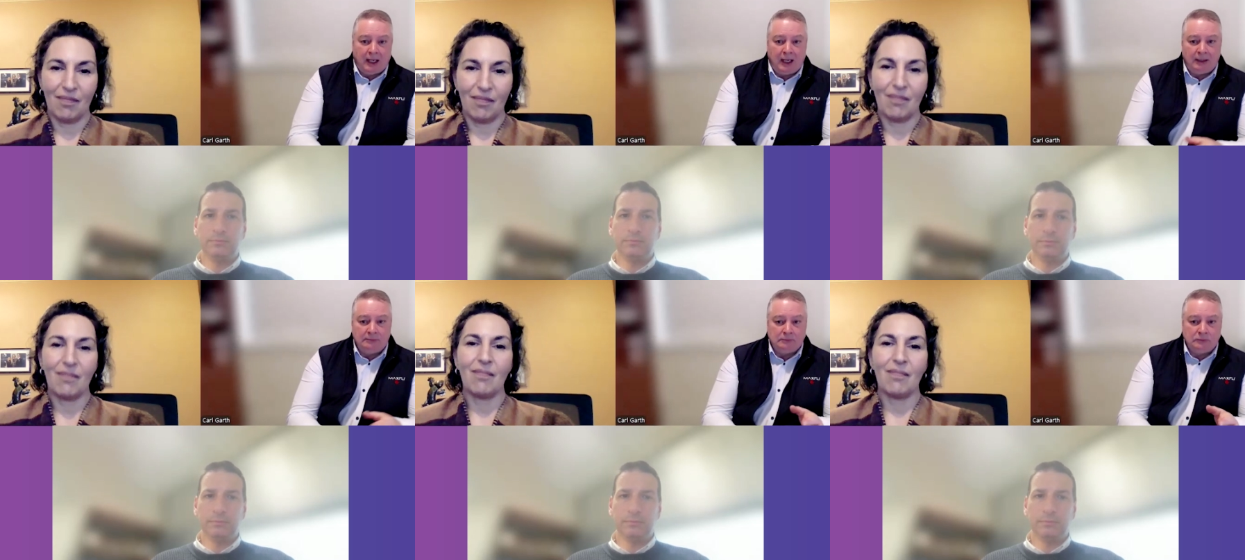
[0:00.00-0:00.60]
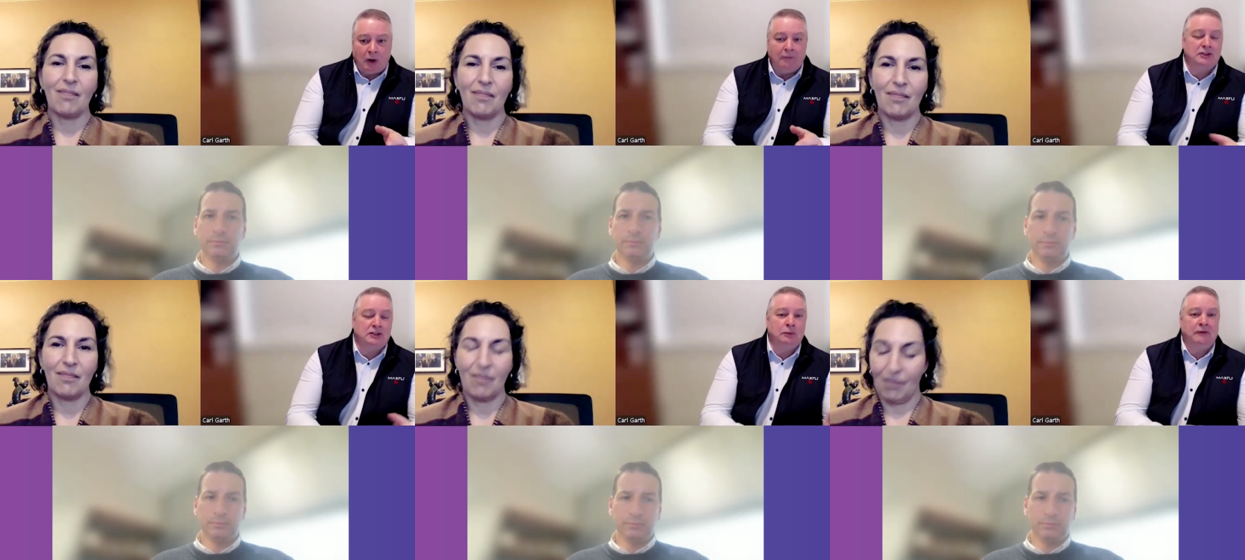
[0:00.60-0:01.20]
Speaker 1: Um,
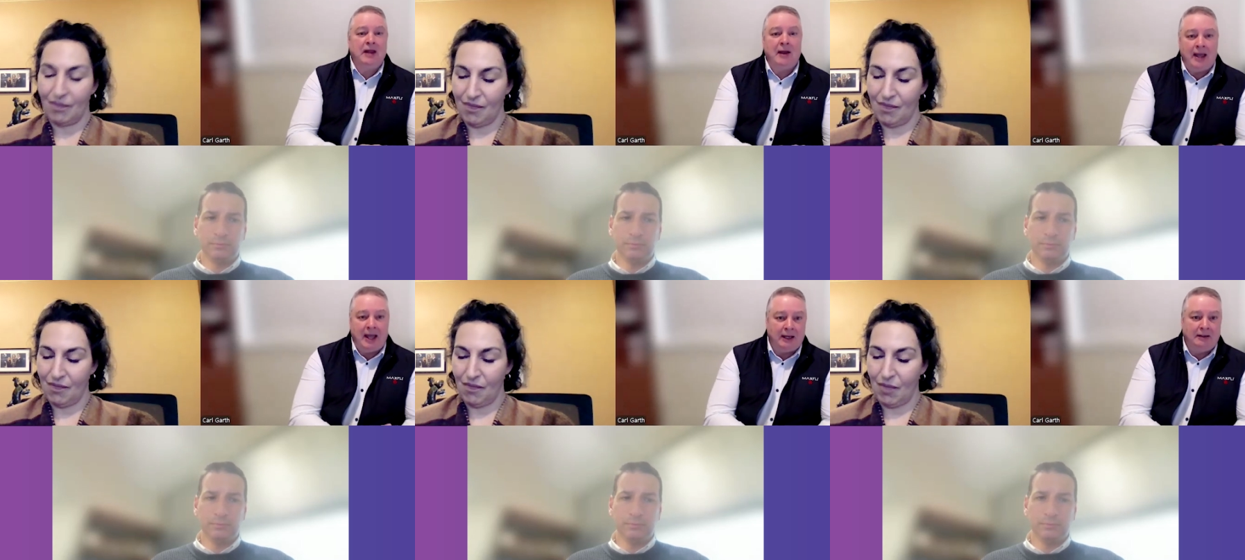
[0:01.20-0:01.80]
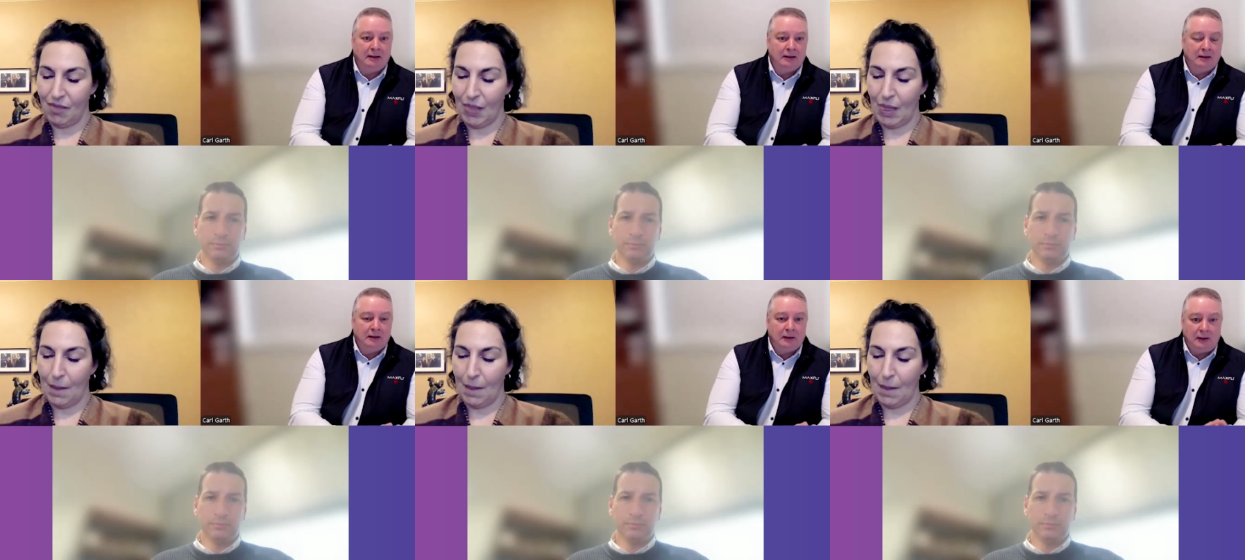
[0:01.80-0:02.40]
obviously, we've now had
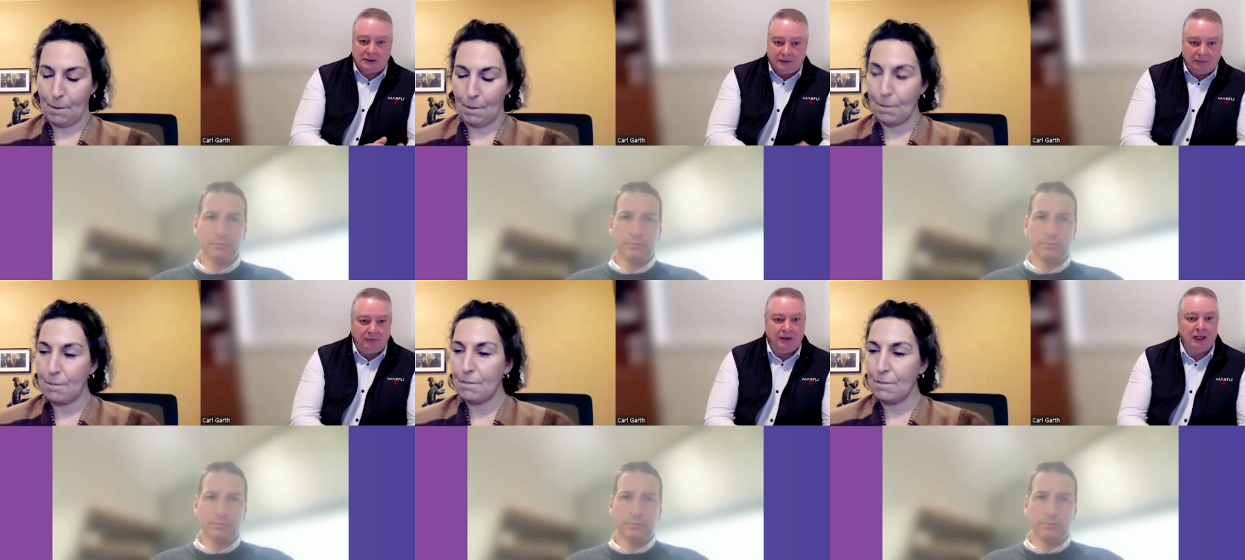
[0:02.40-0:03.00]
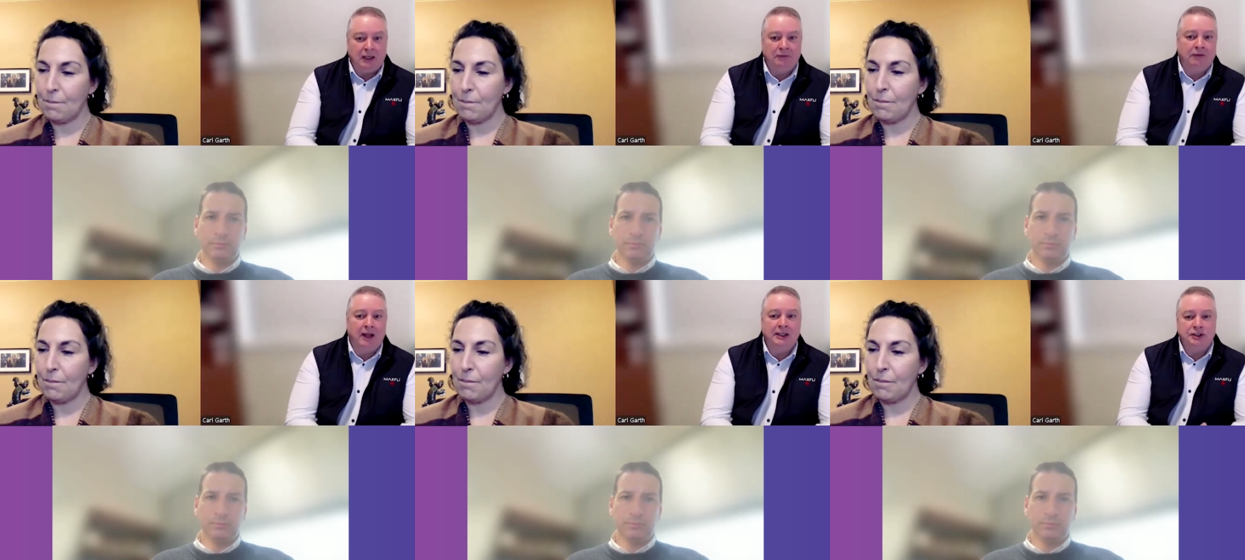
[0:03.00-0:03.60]
cost of living,
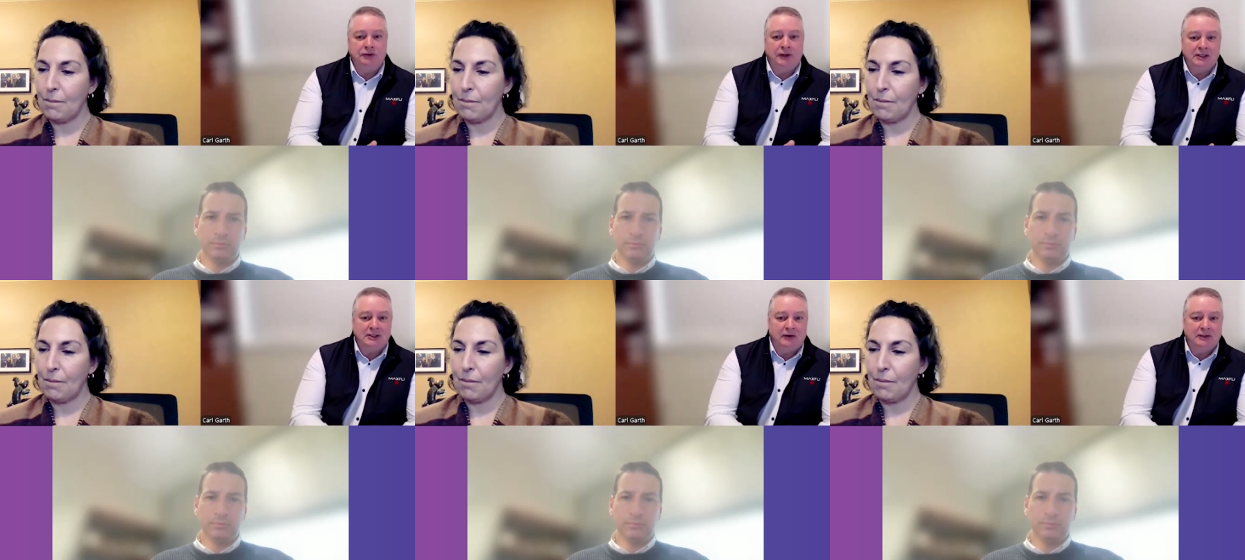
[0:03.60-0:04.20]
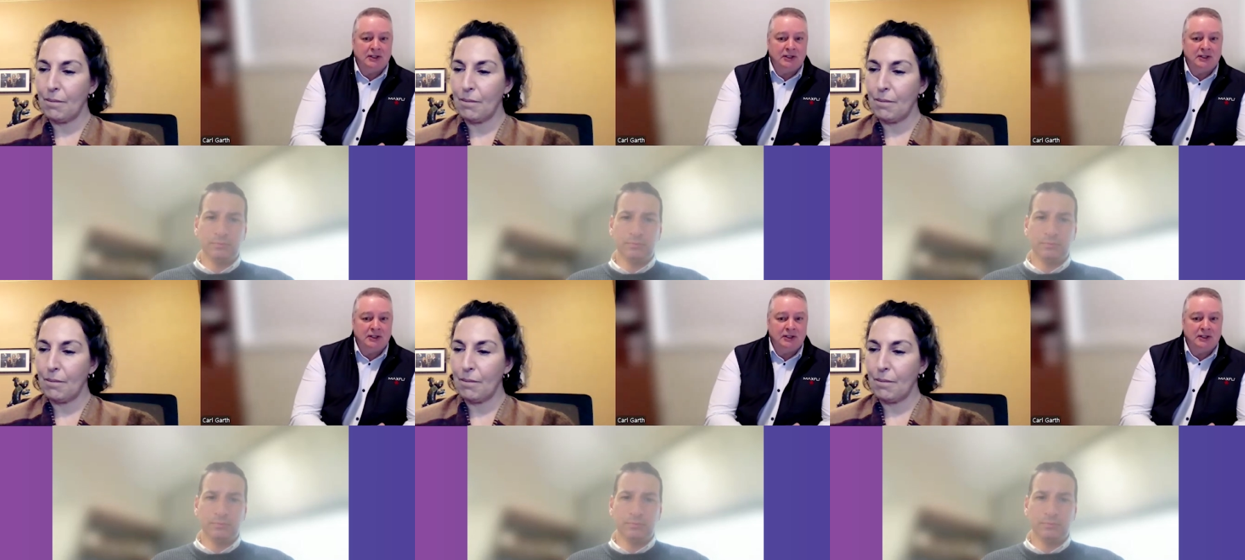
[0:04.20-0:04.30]
inflationary, etc.